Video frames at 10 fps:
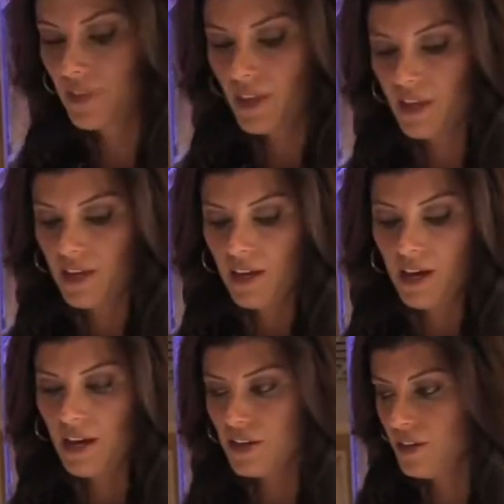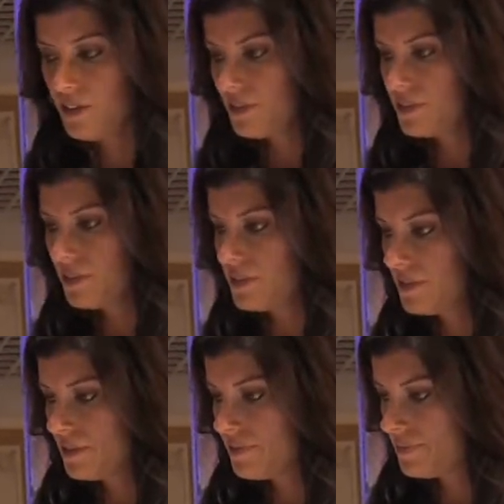
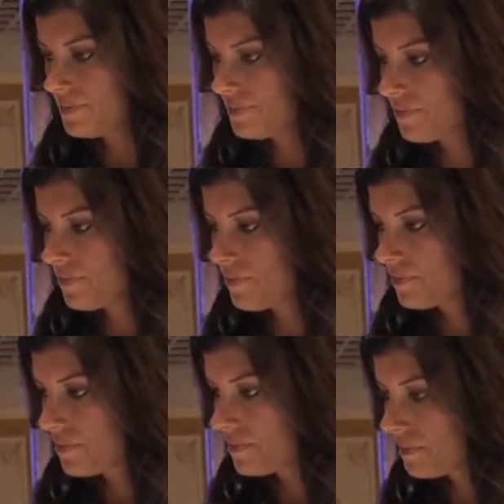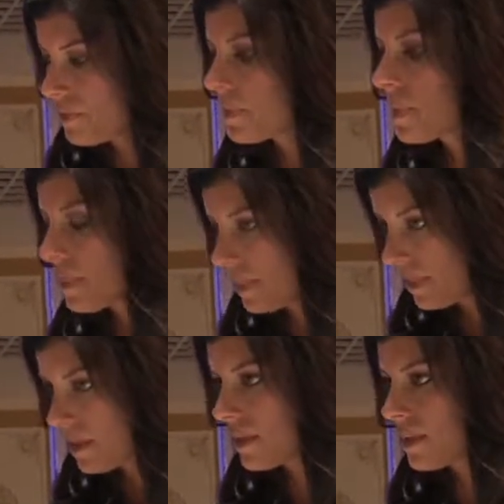
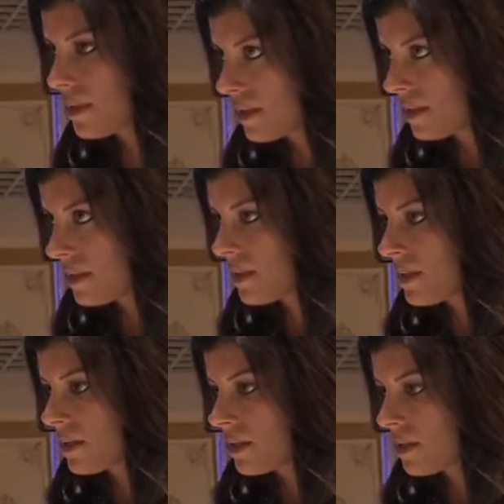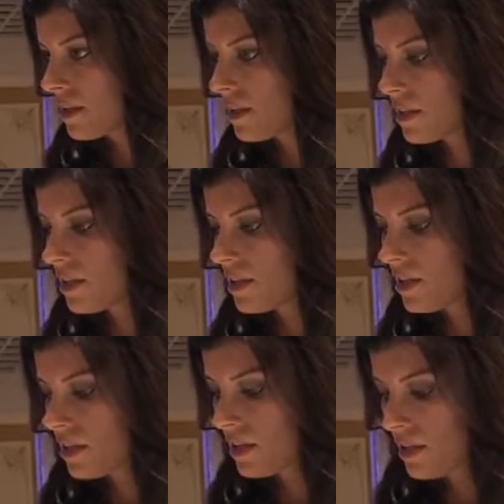
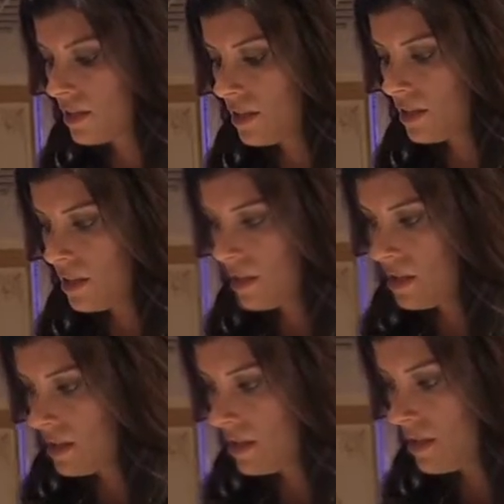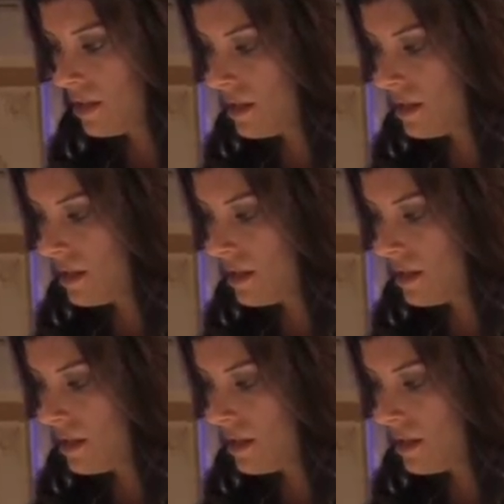[no speech]